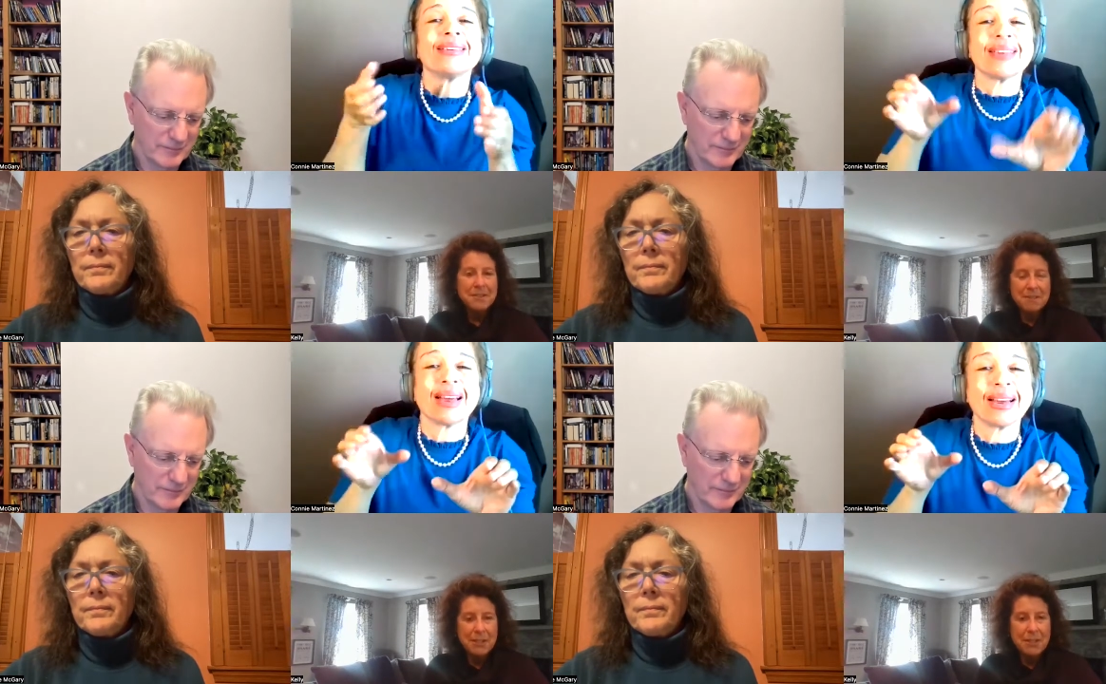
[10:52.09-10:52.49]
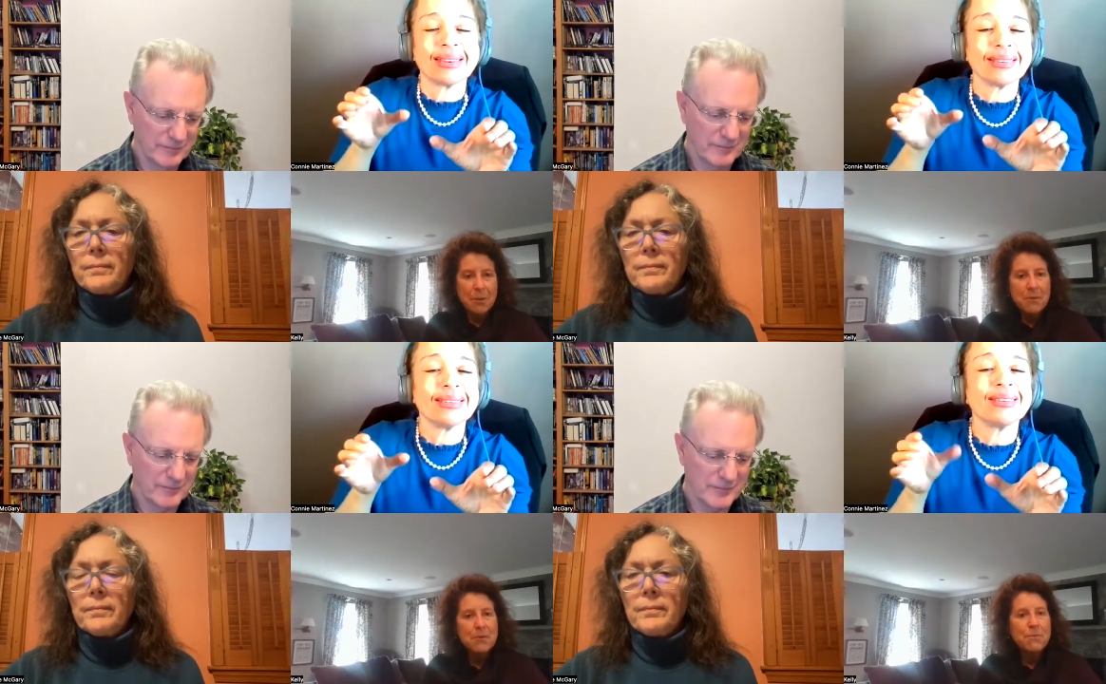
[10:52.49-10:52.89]
Speaker 1: you know,
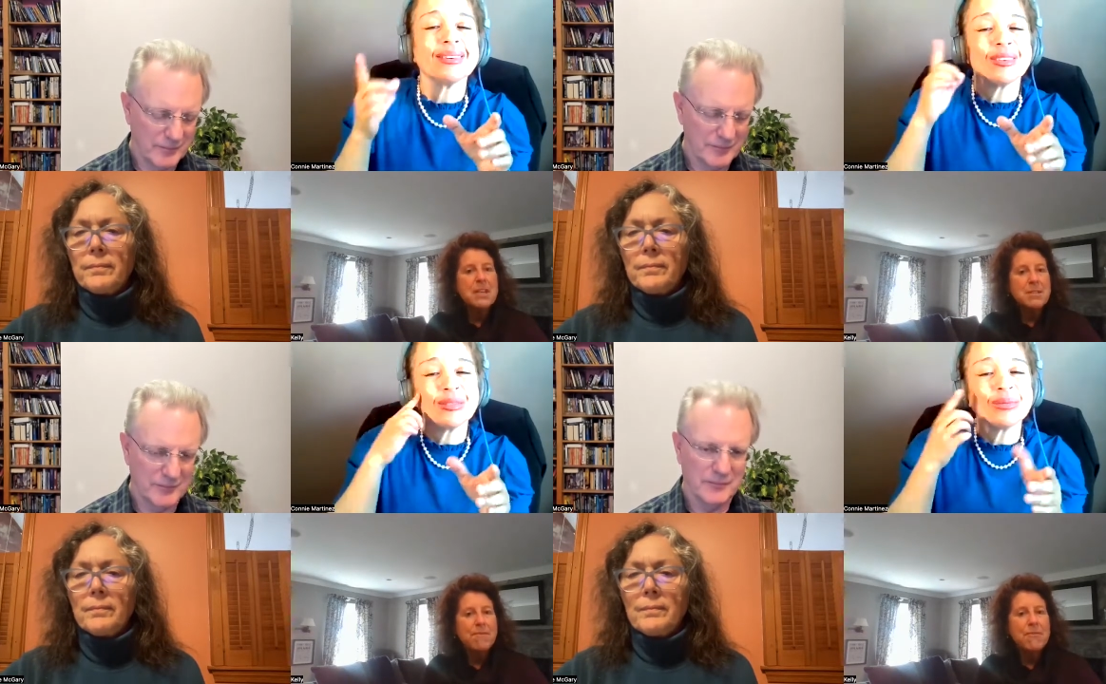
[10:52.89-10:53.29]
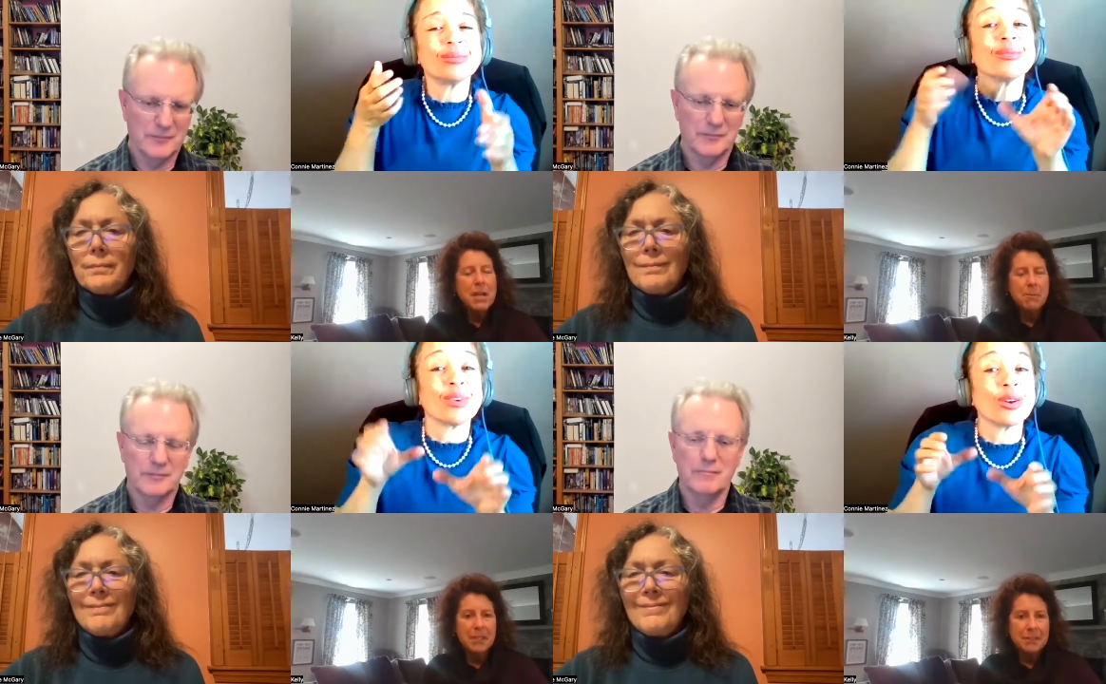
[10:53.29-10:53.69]
raise a
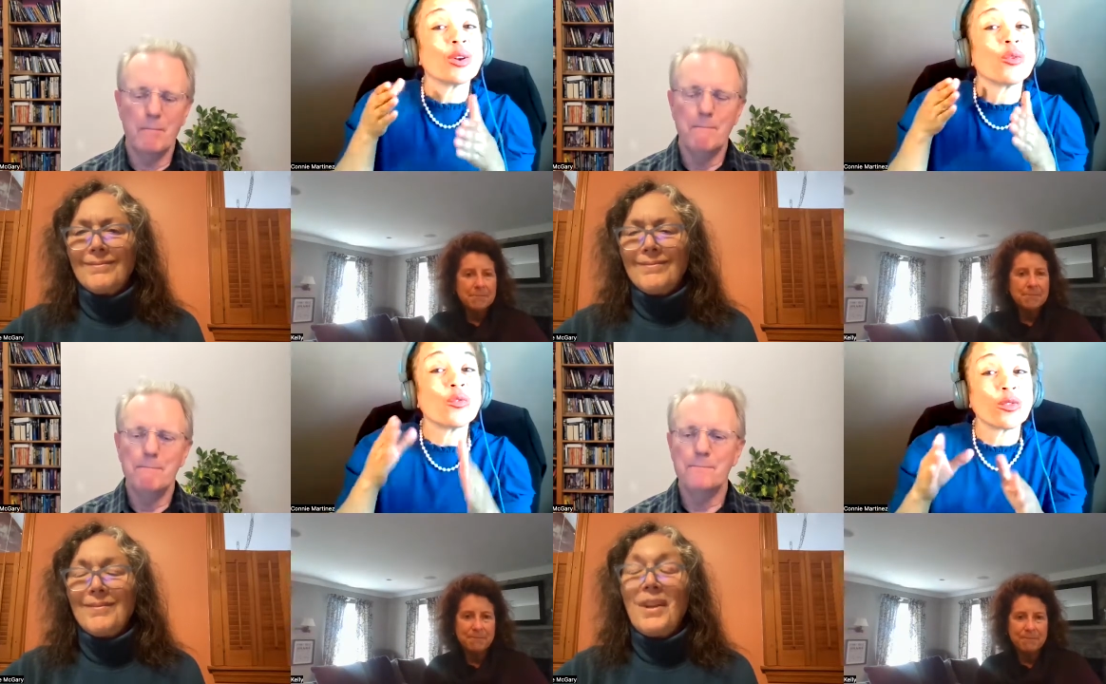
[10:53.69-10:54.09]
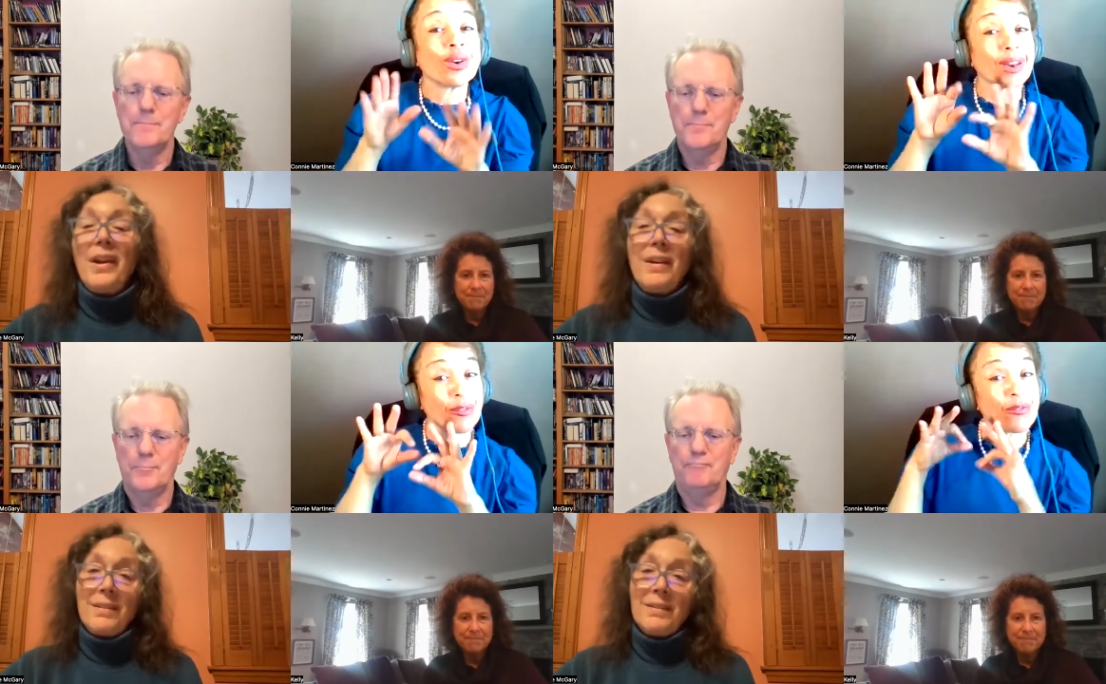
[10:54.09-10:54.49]
family.
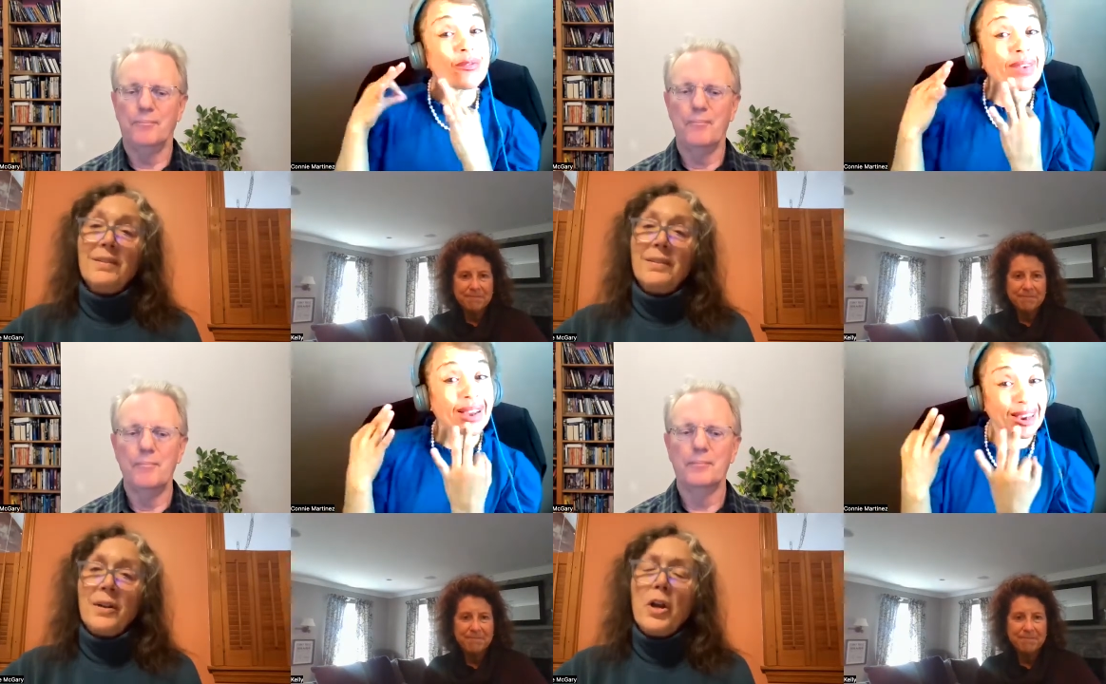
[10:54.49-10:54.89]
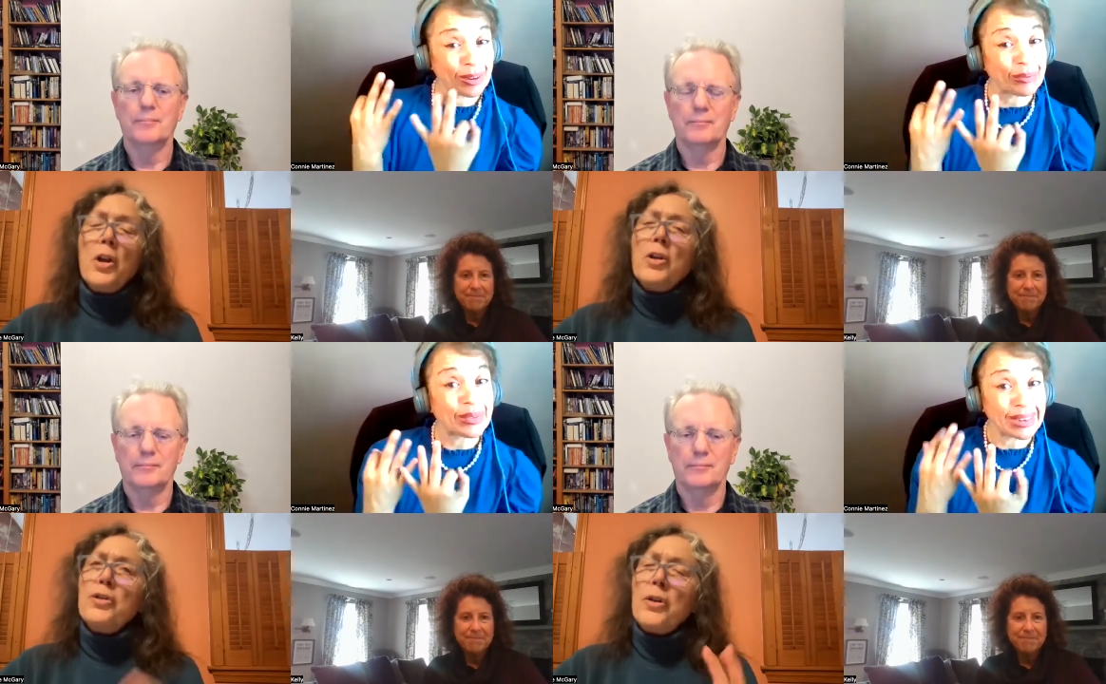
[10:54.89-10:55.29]
Speaker 2: Yeah.
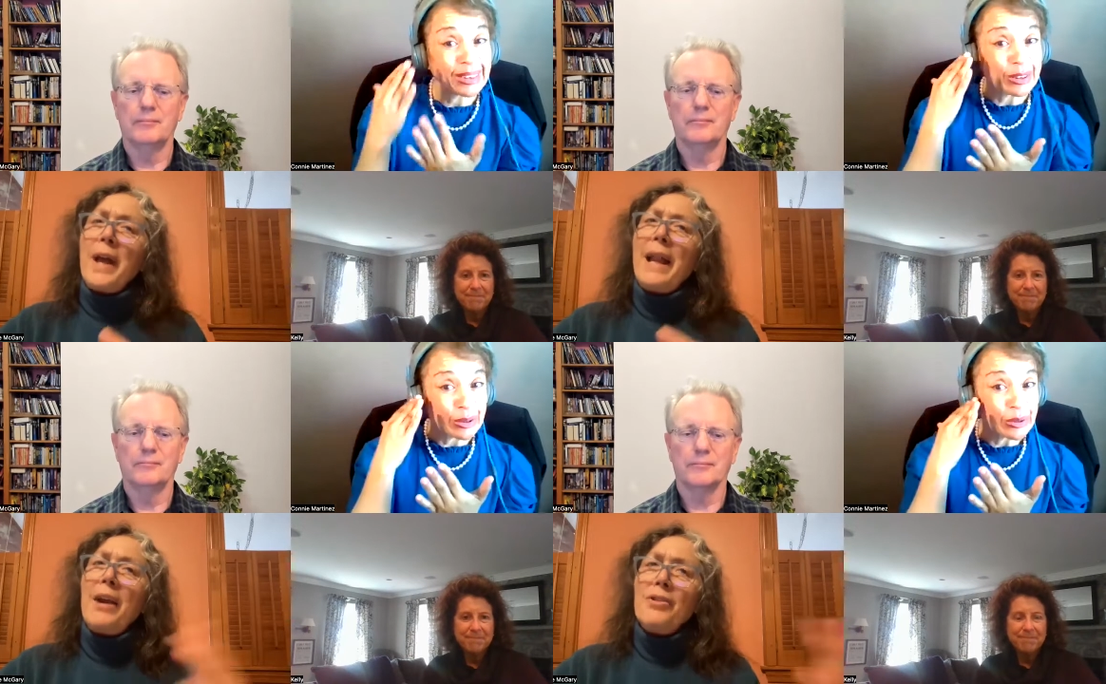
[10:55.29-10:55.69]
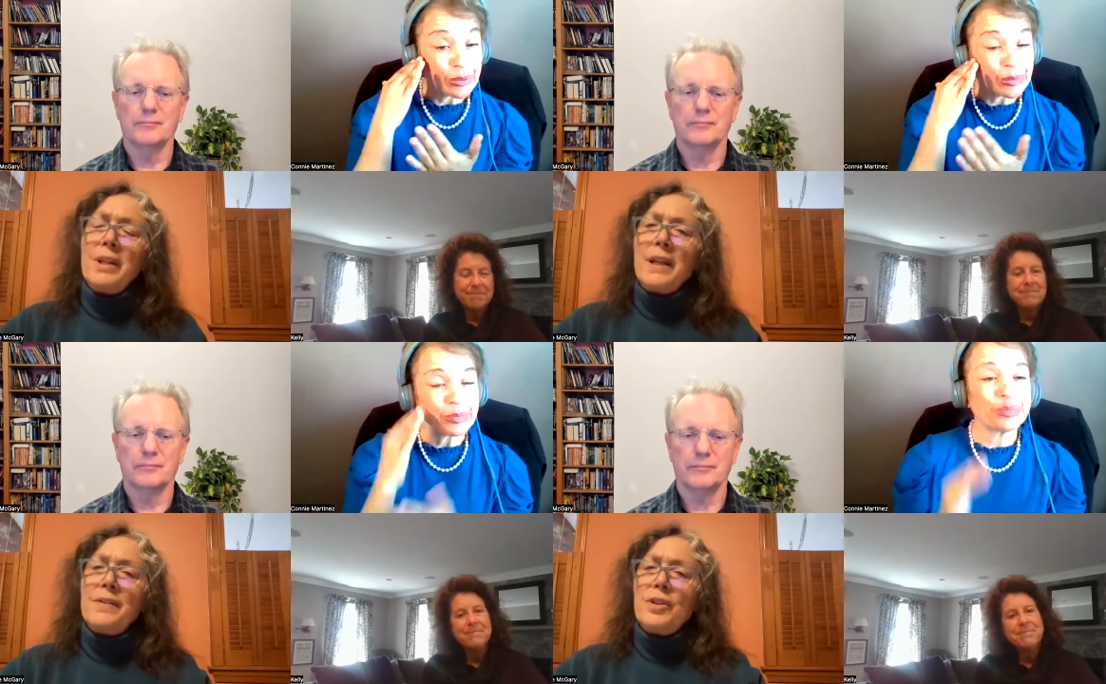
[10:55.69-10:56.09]
So that actually
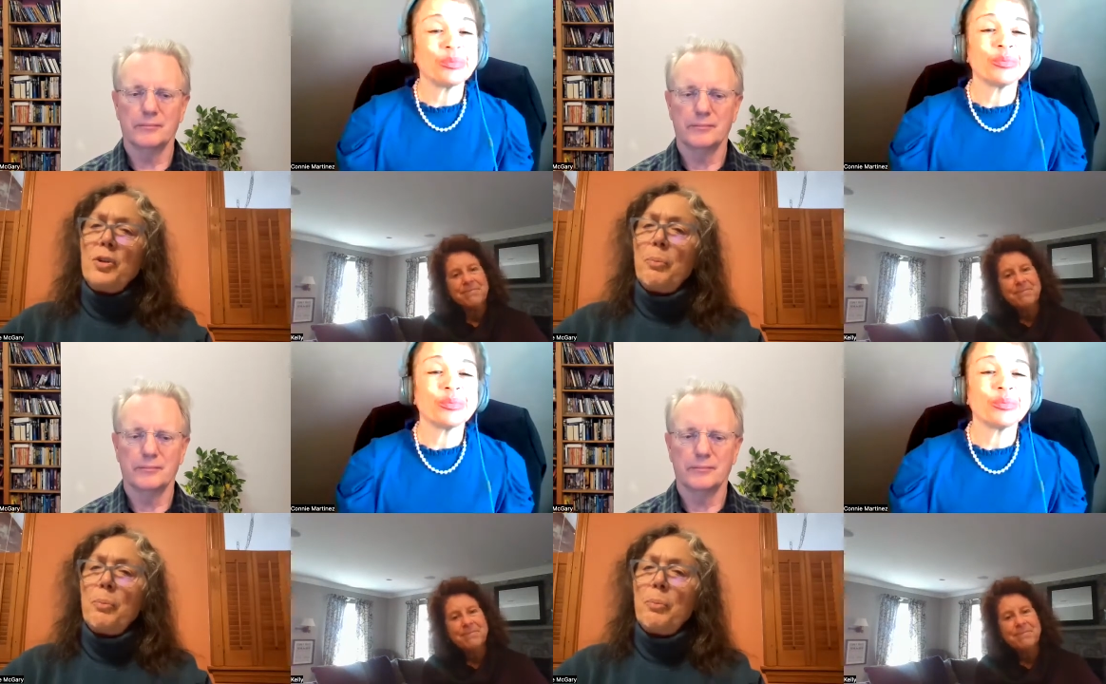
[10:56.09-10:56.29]
gets into